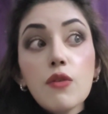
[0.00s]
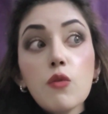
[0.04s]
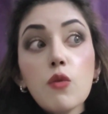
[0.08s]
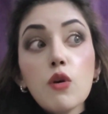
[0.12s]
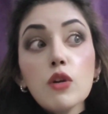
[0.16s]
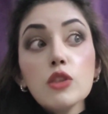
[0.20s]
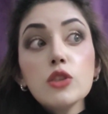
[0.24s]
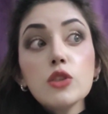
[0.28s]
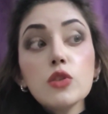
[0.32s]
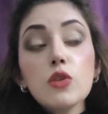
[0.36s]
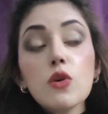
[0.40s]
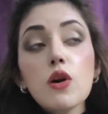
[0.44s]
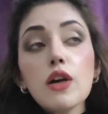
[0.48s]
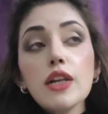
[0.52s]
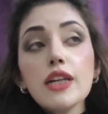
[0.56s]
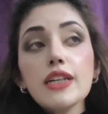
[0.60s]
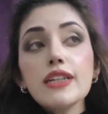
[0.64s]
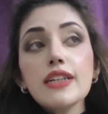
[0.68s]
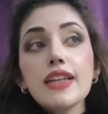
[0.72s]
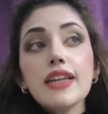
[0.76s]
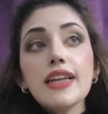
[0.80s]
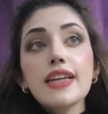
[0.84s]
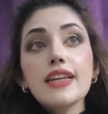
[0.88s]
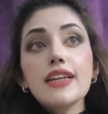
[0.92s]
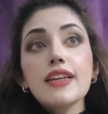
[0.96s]
want to call it
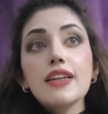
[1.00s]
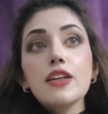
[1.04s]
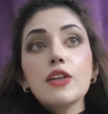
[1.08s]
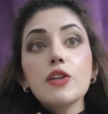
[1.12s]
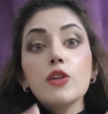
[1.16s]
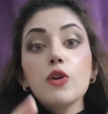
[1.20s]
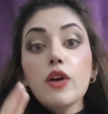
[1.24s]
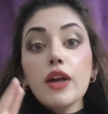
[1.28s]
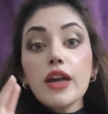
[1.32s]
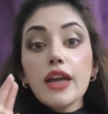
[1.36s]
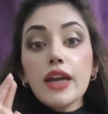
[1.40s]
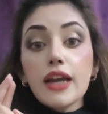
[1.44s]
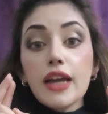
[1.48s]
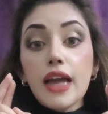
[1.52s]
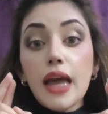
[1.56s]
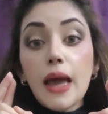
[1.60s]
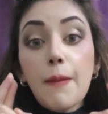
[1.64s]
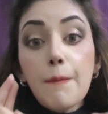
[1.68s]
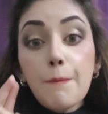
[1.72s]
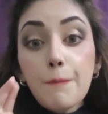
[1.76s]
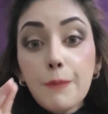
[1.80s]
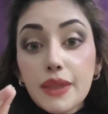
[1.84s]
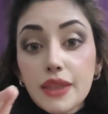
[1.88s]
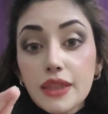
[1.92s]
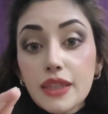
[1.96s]
like,
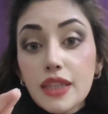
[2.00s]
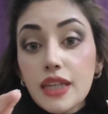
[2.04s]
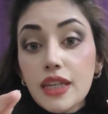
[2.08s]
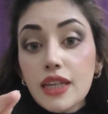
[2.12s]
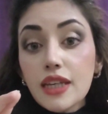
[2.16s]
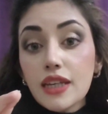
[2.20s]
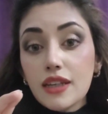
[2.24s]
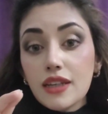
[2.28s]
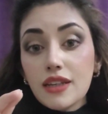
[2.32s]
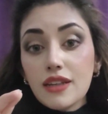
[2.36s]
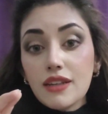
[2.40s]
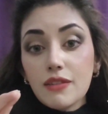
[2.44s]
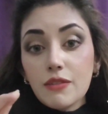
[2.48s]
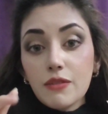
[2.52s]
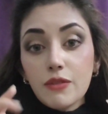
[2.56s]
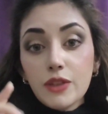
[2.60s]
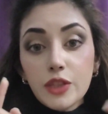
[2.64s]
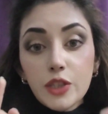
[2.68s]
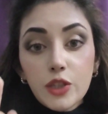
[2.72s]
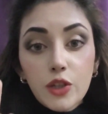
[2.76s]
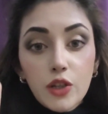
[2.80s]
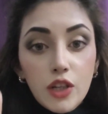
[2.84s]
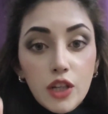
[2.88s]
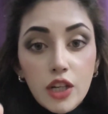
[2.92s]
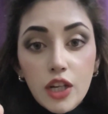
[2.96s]
empathy with
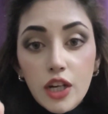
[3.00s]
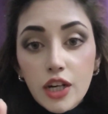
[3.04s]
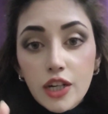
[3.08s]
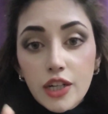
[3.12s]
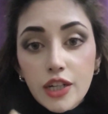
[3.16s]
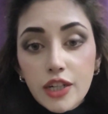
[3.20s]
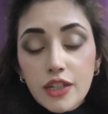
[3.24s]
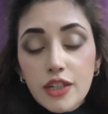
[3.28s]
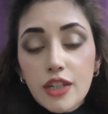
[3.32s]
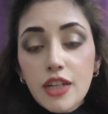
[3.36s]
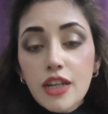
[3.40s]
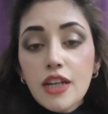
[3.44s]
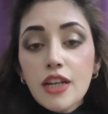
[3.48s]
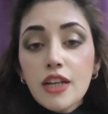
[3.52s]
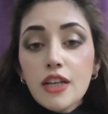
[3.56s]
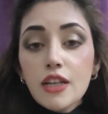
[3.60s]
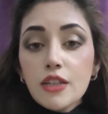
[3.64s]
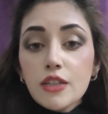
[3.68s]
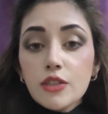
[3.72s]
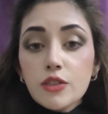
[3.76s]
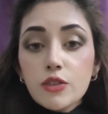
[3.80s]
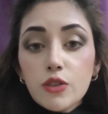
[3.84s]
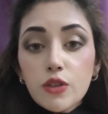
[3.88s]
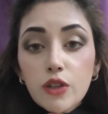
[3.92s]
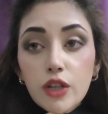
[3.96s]
your learner.
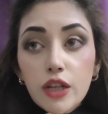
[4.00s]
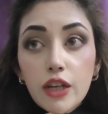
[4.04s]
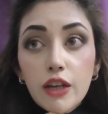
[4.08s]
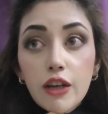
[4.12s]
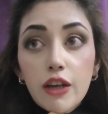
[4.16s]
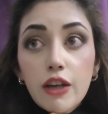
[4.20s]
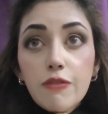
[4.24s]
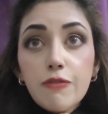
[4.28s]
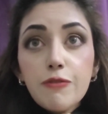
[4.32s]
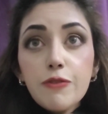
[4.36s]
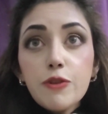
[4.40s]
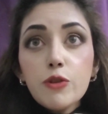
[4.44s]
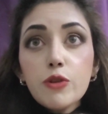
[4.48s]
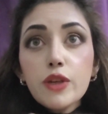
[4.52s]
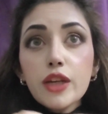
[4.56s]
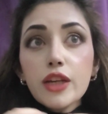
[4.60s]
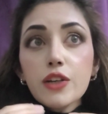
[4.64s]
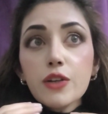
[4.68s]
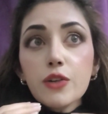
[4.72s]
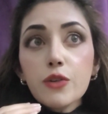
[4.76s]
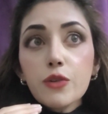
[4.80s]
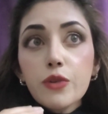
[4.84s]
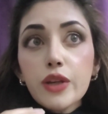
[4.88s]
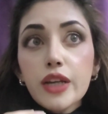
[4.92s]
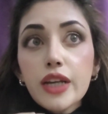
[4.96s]
So if you
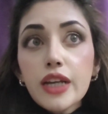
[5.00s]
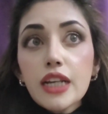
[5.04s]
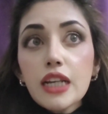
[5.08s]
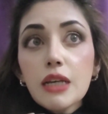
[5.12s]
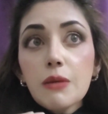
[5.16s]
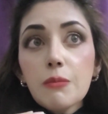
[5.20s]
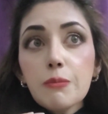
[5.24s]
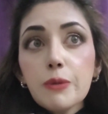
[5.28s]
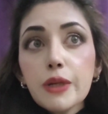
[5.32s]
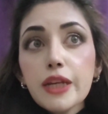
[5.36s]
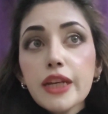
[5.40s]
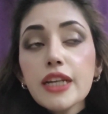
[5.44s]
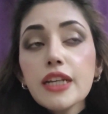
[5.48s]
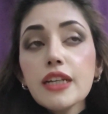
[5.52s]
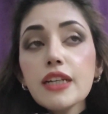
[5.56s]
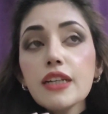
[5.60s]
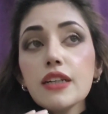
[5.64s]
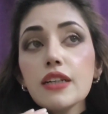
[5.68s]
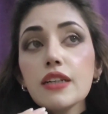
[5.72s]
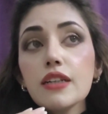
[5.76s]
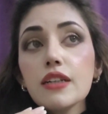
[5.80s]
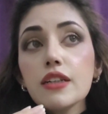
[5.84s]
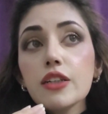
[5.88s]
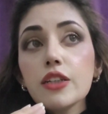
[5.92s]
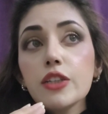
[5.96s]
can really bring
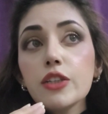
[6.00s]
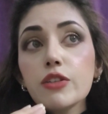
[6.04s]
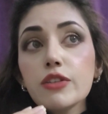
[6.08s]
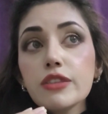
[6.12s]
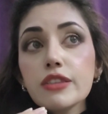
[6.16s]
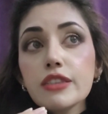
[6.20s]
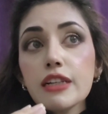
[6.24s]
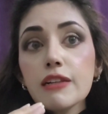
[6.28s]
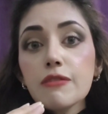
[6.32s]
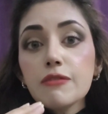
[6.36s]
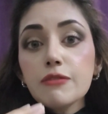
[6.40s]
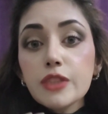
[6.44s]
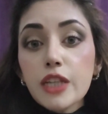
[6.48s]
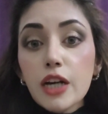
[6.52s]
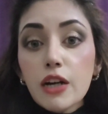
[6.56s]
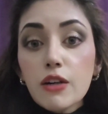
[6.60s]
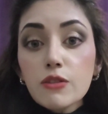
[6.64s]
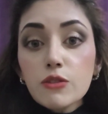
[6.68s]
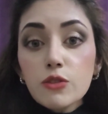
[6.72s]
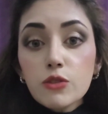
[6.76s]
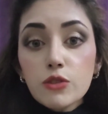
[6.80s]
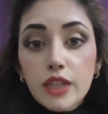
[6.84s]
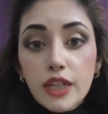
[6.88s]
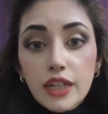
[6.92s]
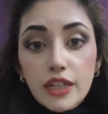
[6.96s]
yourself down
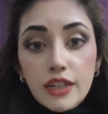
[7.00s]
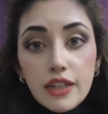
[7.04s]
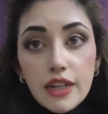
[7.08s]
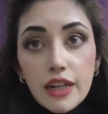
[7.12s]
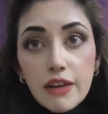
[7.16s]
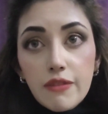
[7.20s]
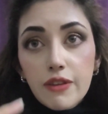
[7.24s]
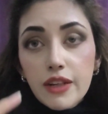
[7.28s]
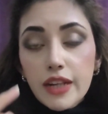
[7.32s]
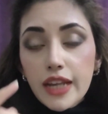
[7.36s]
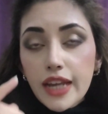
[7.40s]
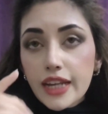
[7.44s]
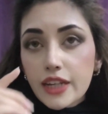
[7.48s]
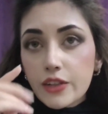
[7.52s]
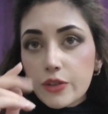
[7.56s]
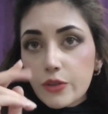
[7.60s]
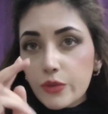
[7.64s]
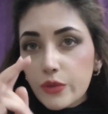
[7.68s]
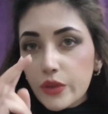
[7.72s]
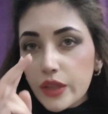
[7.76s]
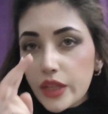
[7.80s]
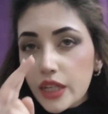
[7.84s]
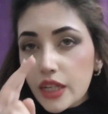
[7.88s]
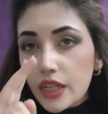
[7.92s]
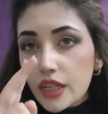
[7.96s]
to that level and
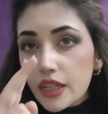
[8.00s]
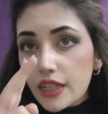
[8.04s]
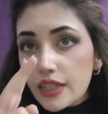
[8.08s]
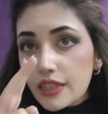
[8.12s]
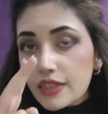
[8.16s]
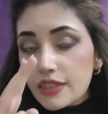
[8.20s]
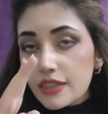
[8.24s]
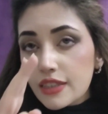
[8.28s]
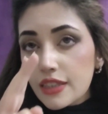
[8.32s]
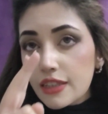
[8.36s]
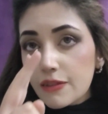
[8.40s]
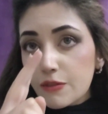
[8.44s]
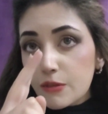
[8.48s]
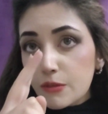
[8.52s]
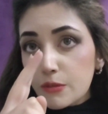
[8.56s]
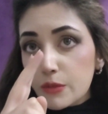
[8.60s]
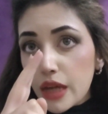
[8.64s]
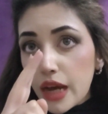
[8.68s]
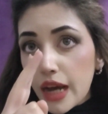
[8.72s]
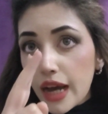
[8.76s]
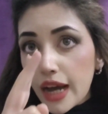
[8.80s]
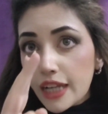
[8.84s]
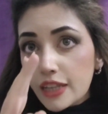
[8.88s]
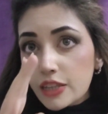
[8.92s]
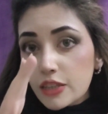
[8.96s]
really see from
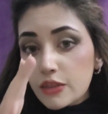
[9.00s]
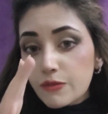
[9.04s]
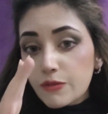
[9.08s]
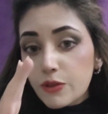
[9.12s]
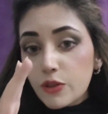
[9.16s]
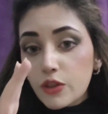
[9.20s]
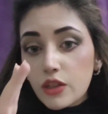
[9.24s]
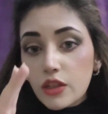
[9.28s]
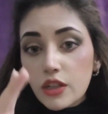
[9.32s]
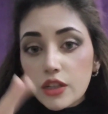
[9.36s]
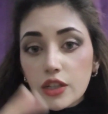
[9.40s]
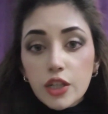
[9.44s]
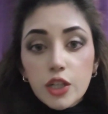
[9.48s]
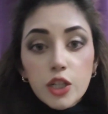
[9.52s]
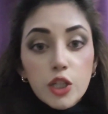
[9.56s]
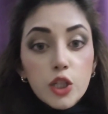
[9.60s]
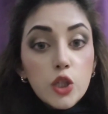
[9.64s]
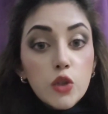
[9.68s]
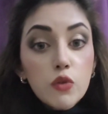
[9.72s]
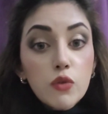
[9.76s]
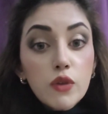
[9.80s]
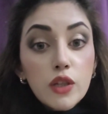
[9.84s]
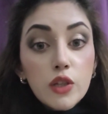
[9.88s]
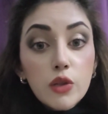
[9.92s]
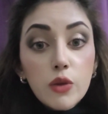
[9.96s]
the eyes of your learner,
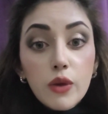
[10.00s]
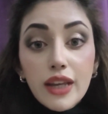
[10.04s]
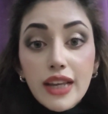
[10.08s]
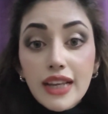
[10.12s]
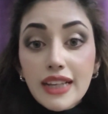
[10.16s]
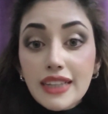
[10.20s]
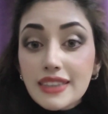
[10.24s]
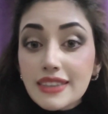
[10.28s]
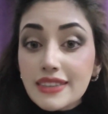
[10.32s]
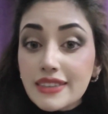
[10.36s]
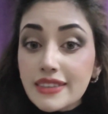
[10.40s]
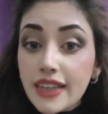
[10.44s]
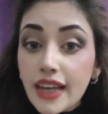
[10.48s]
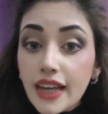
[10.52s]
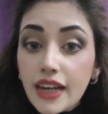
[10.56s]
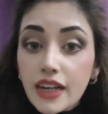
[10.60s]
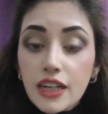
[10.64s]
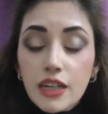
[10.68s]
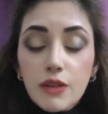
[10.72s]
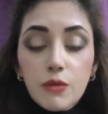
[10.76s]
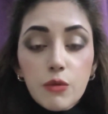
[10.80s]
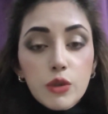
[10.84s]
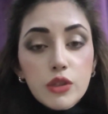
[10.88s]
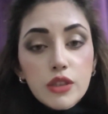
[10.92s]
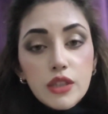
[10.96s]
you will know
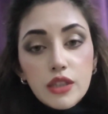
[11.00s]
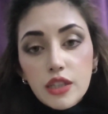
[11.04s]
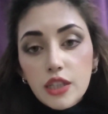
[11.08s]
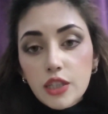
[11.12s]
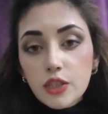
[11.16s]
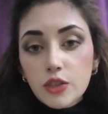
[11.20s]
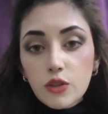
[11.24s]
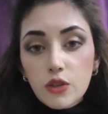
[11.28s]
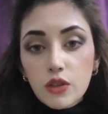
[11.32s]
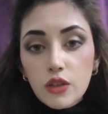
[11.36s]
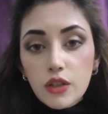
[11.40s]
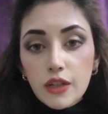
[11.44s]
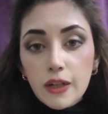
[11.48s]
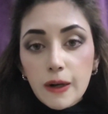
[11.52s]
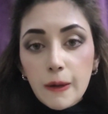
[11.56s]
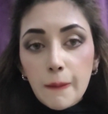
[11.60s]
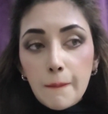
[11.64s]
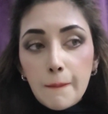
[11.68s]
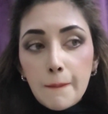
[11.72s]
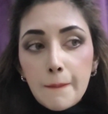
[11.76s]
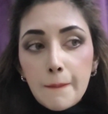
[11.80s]
exactly what they need to learn.